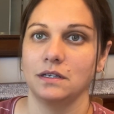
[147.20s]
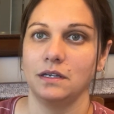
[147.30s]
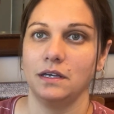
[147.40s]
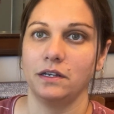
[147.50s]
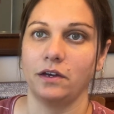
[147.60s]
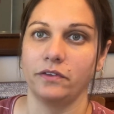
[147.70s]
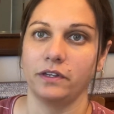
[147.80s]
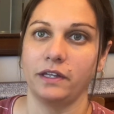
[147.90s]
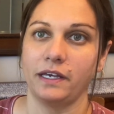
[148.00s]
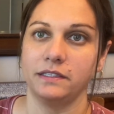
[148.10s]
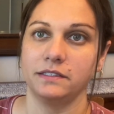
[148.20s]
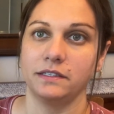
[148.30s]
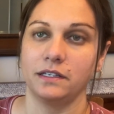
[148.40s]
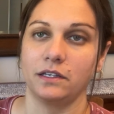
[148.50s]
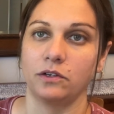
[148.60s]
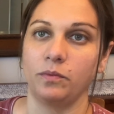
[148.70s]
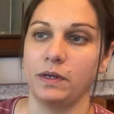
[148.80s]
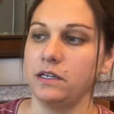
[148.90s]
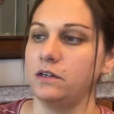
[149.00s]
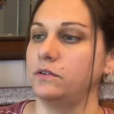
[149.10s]
and all the lights in the little
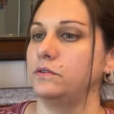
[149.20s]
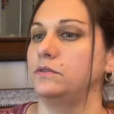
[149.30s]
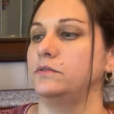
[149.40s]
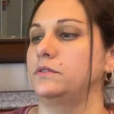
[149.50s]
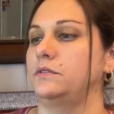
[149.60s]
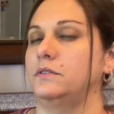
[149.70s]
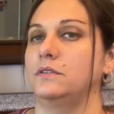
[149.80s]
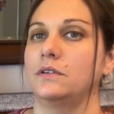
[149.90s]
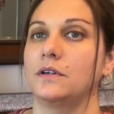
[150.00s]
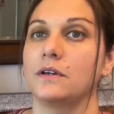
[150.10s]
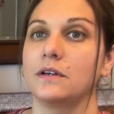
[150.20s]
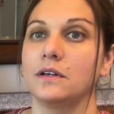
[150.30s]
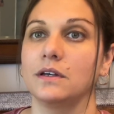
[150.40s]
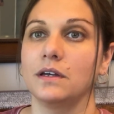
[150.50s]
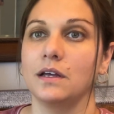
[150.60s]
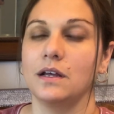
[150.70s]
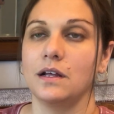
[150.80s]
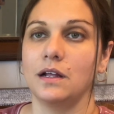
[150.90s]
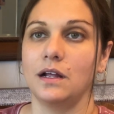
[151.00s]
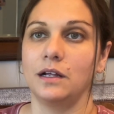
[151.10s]
windows.
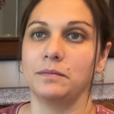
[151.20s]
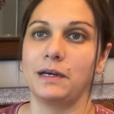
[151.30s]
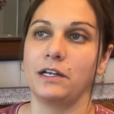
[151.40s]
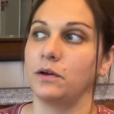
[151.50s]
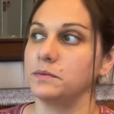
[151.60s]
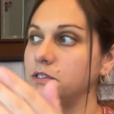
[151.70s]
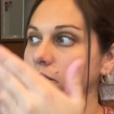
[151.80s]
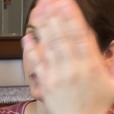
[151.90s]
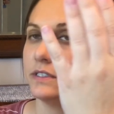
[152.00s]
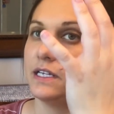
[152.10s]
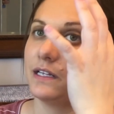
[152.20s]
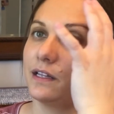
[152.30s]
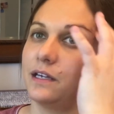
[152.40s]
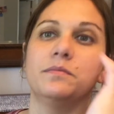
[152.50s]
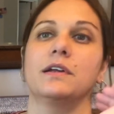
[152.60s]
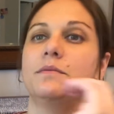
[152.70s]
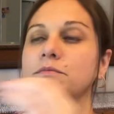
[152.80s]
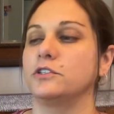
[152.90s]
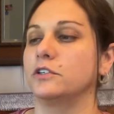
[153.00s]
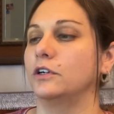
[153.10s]
I know I'm still in the daylight, but I'm
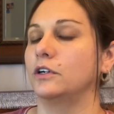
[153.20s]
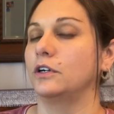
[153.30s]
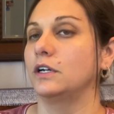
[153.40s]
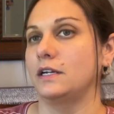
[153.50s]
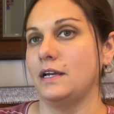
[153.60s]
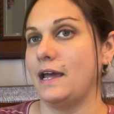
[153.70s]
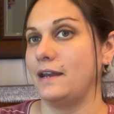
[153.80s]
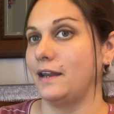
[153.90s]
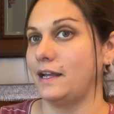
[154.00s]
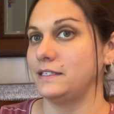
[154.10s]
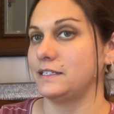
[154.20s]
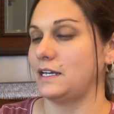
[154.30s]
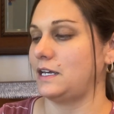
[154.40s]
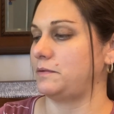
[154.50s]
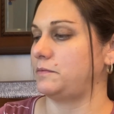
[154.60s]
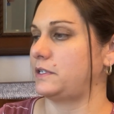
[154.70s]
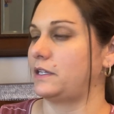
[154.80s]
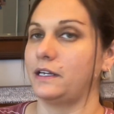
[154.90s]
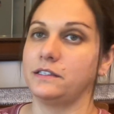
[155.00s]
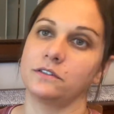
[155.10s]
sure at nighttime when the
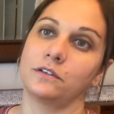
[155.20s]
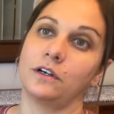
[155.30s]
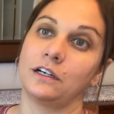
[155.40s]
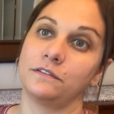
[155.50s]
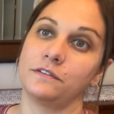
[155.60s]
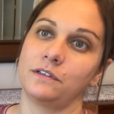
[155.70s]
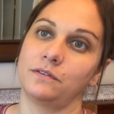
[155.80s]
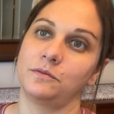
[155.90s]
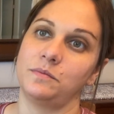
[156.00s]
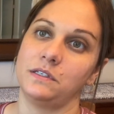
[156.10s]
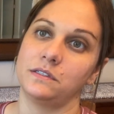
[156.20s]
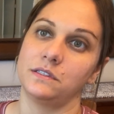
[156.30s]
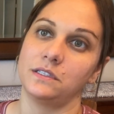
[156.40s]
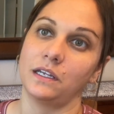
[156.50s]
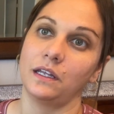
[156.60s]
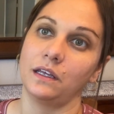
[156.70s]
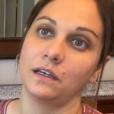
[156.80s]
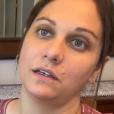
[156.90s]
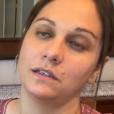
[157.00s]
lights are off, it will be stunning.